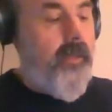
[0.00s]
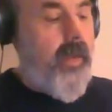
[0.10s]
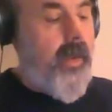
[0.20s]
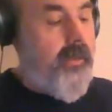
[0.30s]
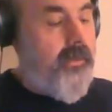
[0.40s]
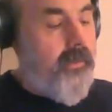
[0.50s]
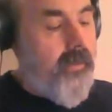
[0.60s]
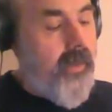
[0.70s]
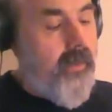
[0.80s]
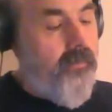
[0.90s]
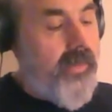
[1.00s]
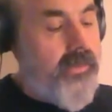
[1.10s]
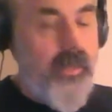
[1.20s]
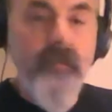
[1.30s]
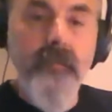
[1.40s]
other
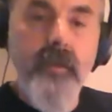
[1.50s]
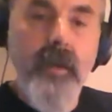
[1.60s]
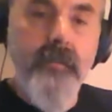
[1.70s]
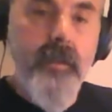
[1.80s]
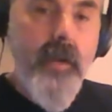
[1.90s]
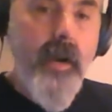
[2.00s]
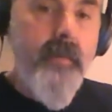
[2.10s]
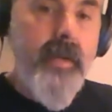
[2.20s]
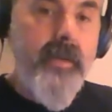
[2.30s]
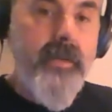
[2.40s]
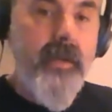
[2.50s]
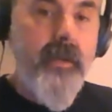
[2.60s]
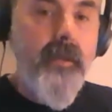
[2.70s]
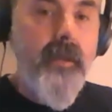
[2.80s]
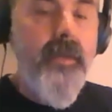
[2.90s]
voicing of the harmonized
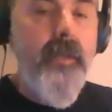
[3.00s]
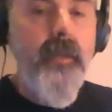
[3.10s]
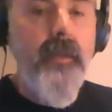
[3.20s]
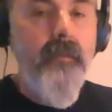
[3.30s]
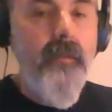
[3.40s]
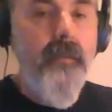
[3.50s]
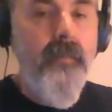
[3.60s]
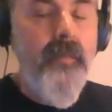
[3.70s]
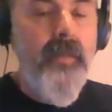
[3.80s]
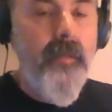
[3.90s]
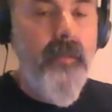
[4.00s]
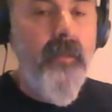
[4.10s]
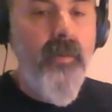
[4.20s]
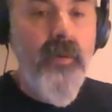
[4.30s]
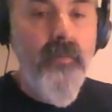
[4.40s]
scale could be maybe a little
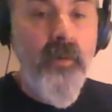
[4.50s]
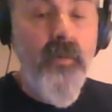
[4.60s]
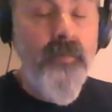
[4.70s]
more